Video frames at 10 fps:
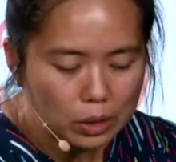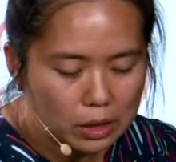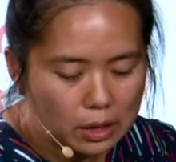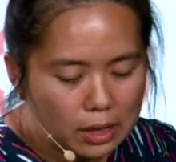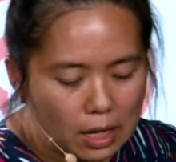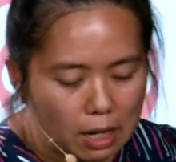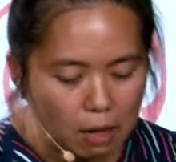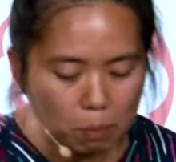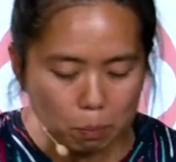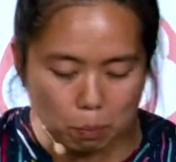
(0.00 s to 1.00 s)
or
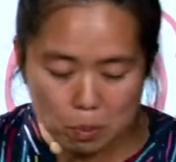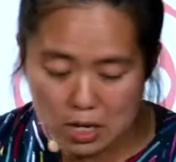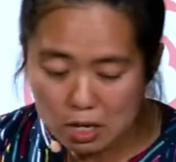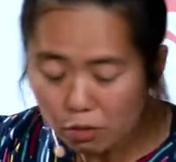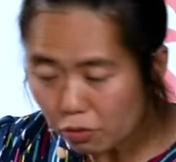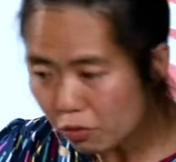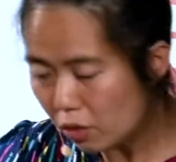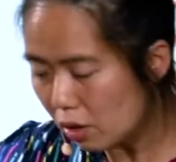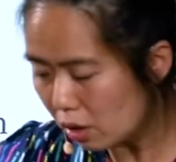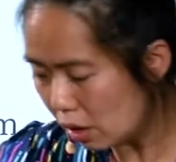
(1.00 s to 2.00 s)
a
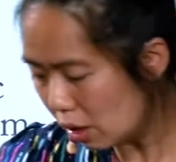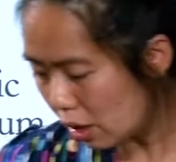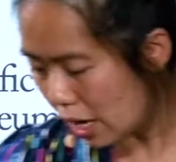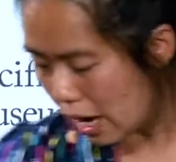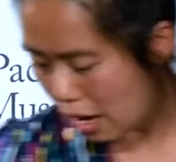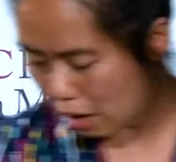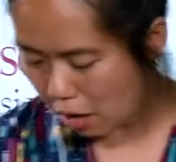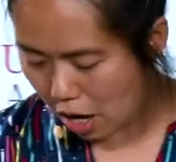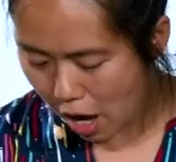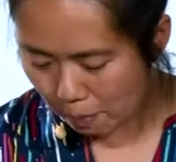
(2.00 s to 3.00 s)
beef
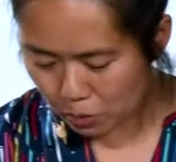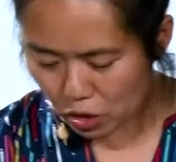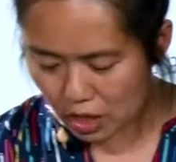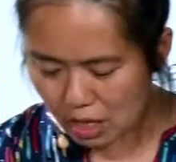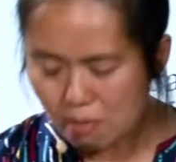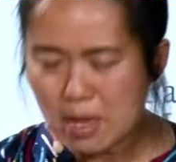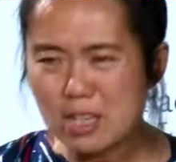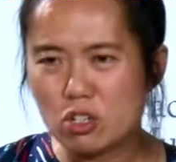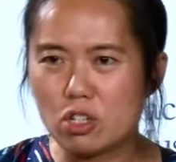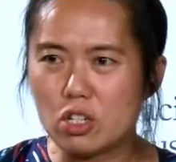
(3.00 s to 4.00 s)
option,
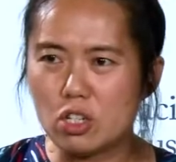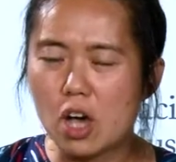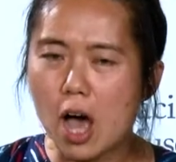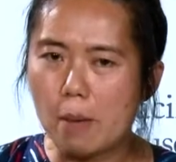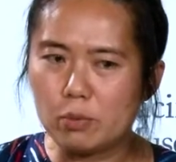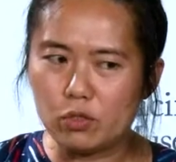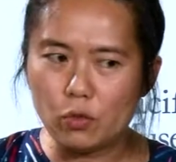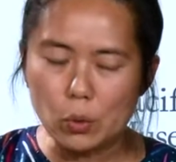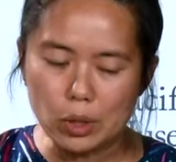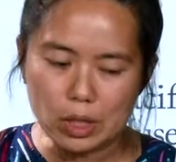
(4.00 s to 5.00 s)
make sure you opt
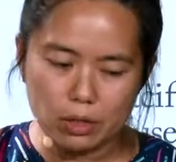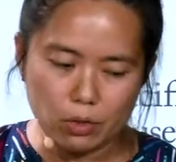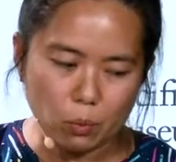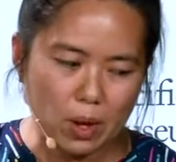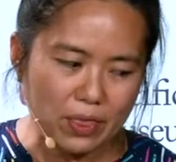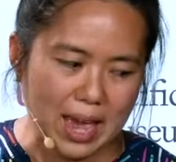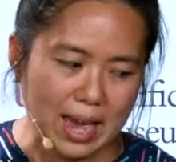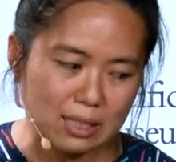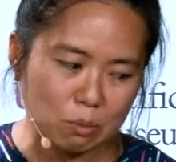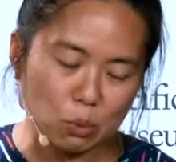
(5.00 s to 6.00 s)
for the one that
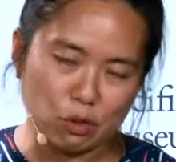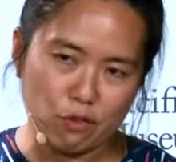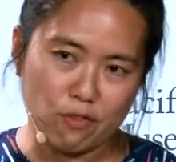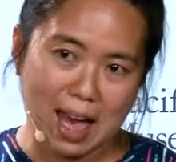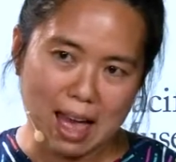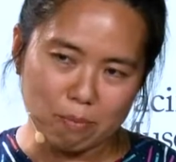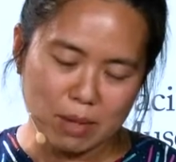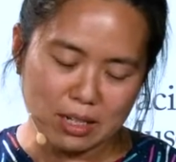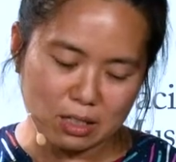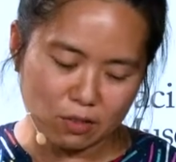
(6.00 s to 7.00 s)
has more fat
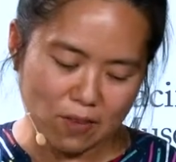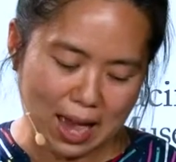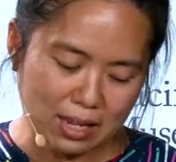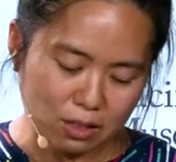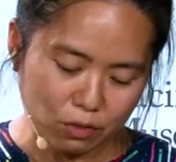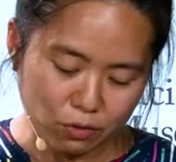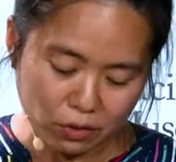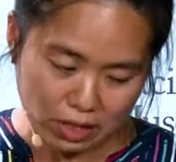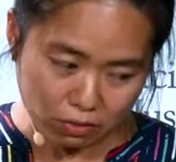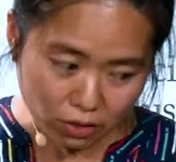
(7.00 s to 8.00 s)
because fat is
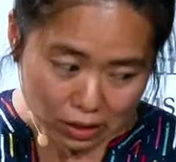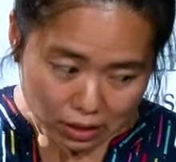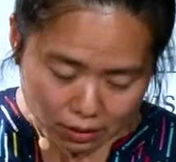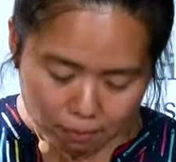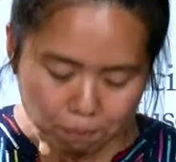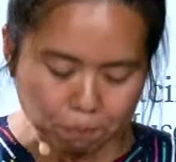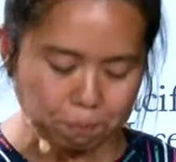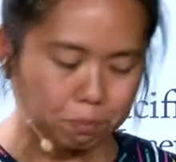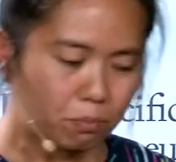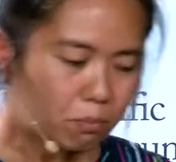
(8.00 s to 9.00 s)
flavor.
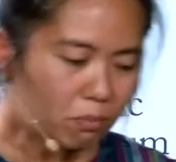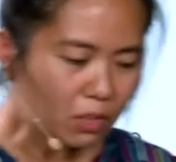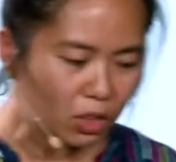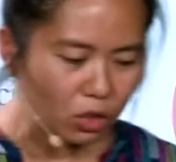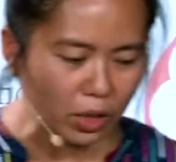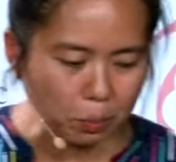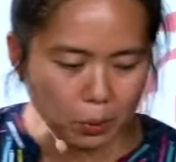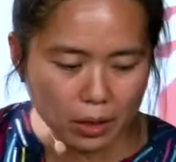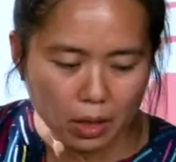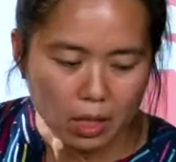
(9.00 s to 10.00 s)
So I
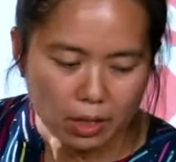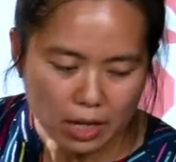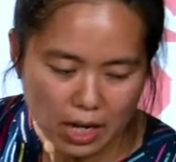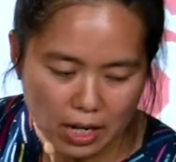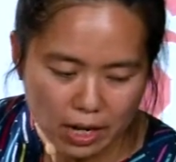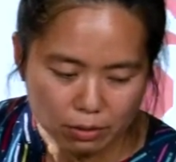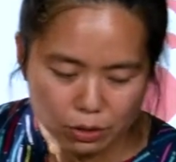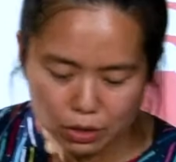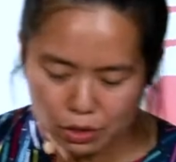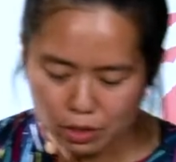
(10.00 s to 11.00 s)
put the 8
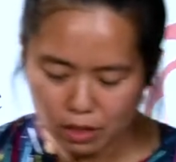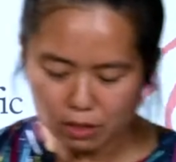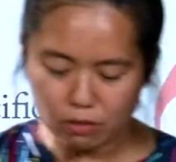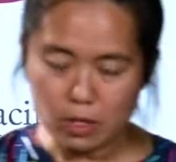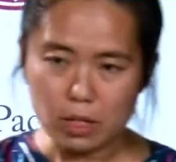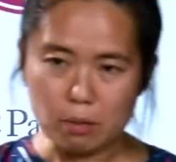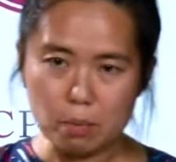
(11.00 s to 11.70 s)
ounces of